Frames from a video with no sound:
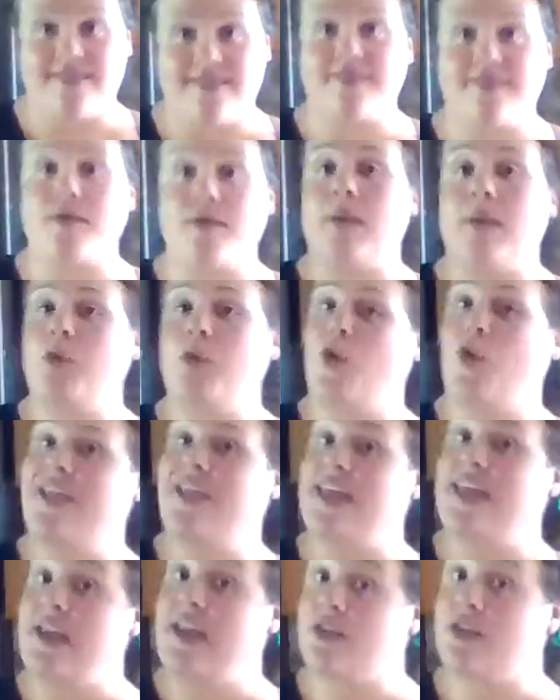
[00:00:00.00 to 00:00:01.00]
So I'm going
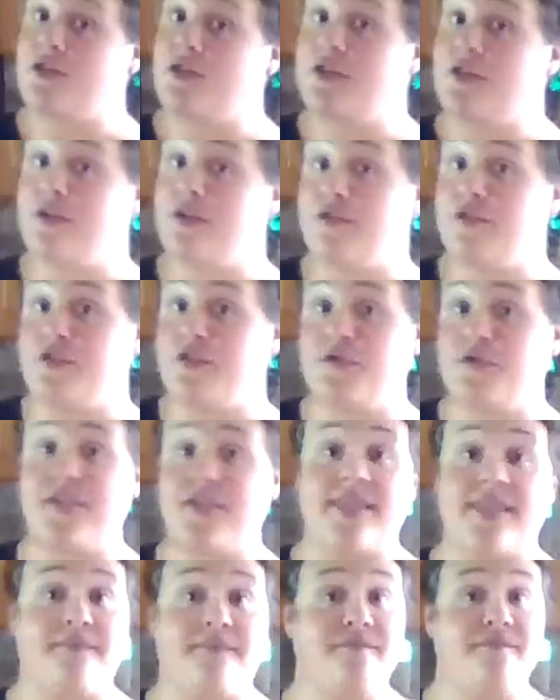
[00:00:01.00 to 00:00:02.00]
to introduce you to
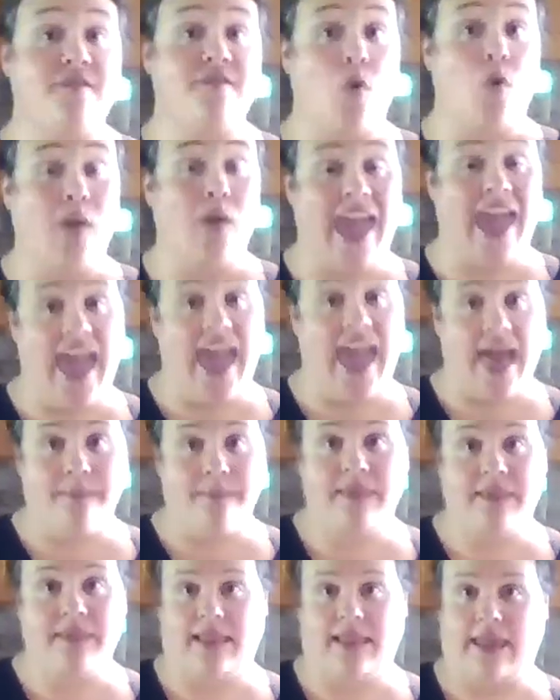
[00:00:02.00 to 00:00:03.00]
some
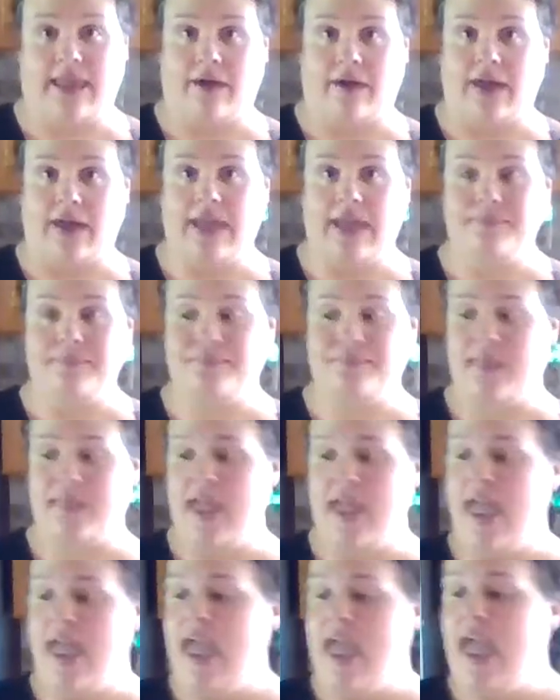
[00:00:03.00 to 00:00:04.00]
vocabulary,
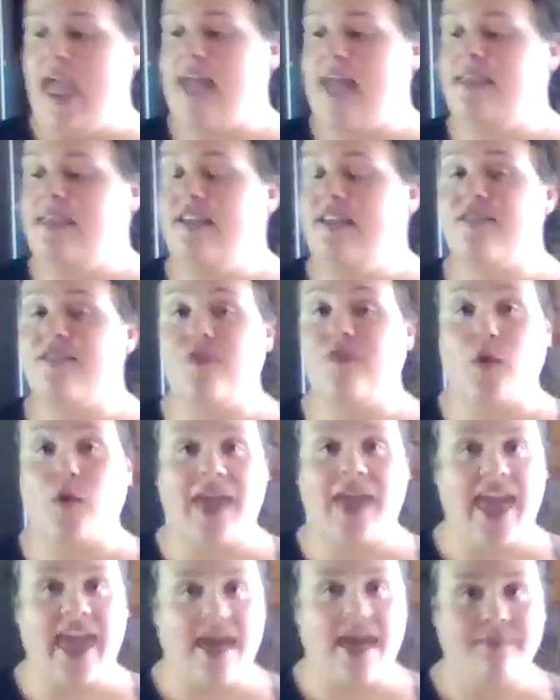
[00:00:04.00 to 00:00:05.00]
and these
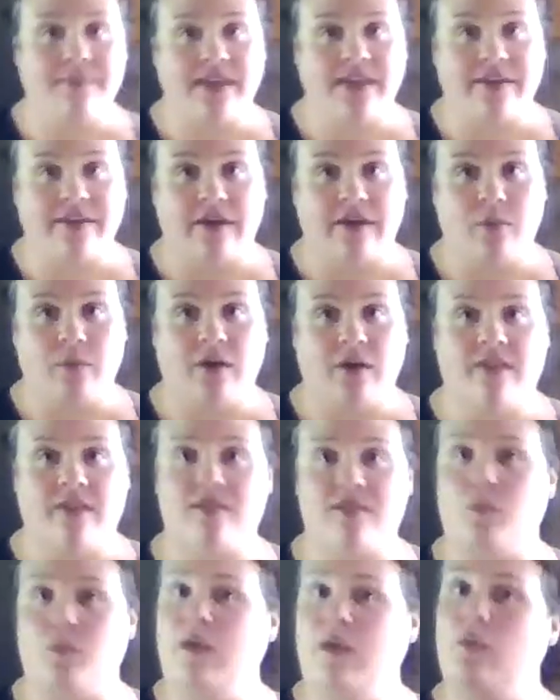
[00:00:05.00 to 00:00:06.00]
vocabulary
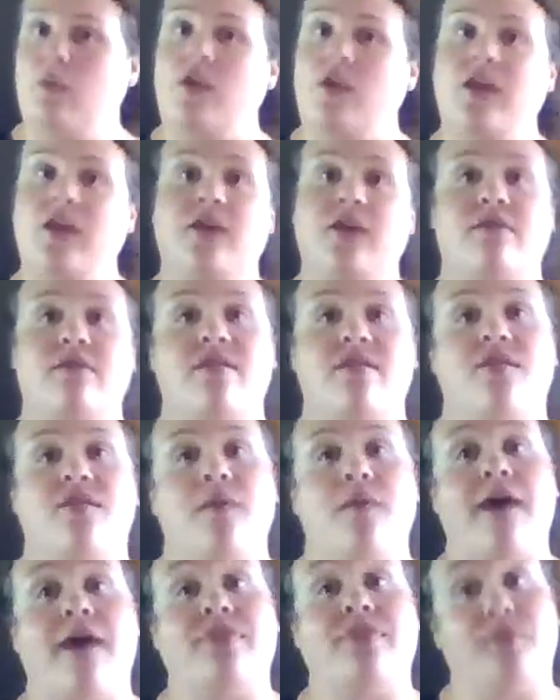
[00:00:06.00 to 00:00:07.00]
words we will use
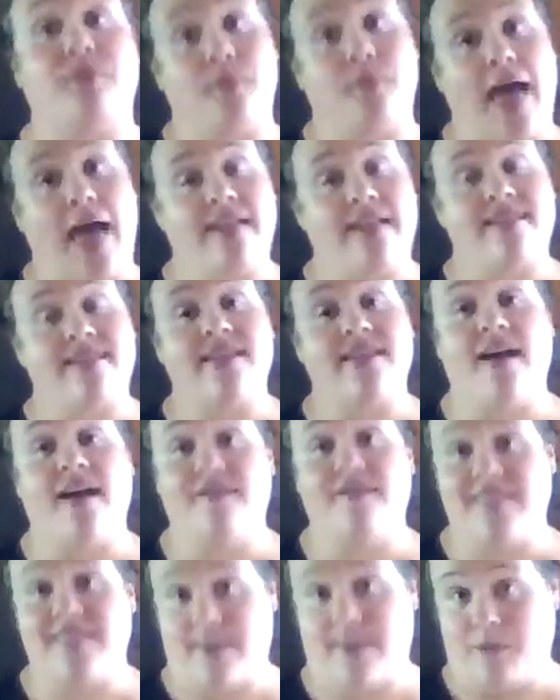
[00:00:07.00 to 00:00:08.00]
throughout the rest
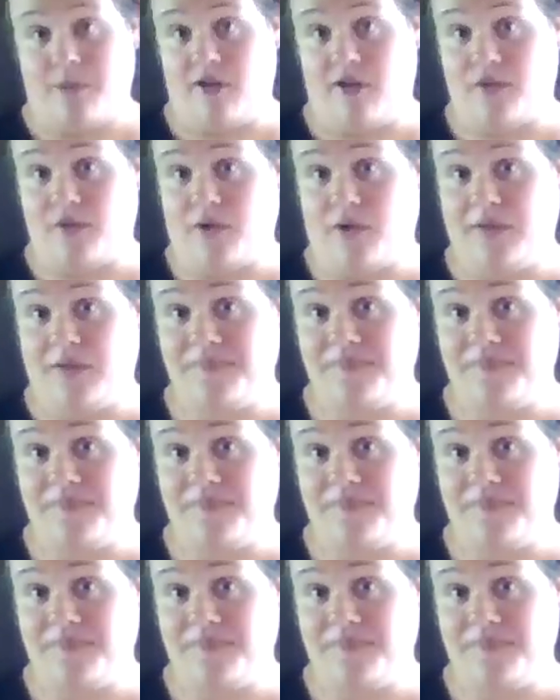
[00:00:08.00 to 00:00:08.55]
of summer school.